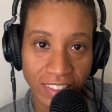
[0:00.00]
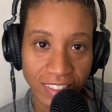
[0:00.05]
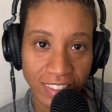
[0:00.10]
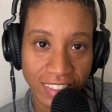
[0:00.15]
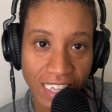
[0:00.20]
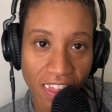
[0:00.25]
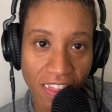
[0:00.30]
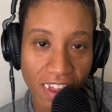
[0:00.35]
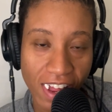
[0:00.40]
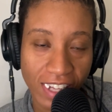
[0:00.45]

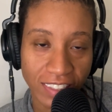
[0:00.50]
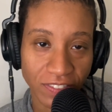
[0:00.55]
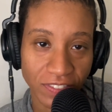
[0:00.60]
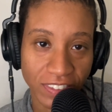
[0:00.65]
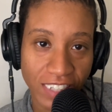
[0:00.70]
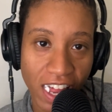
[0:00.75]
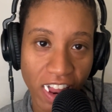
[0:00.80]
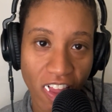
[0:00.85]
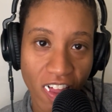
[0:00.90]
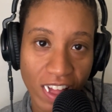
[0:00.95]
Now that I can
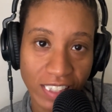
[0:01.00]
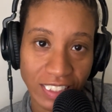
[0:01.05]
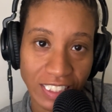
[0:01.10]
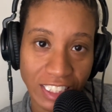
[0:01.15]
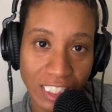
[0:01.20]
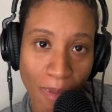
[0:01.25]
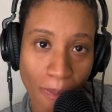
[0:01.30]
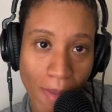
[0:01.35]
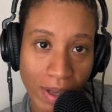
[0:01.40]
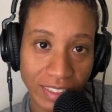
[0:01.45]
finally
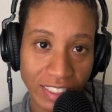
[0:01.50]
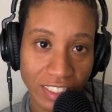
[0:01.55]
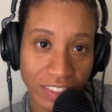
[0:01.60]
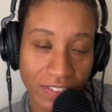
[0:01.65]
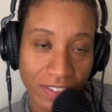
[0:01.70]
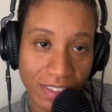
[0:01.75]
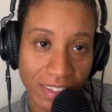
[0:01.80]
hear myself,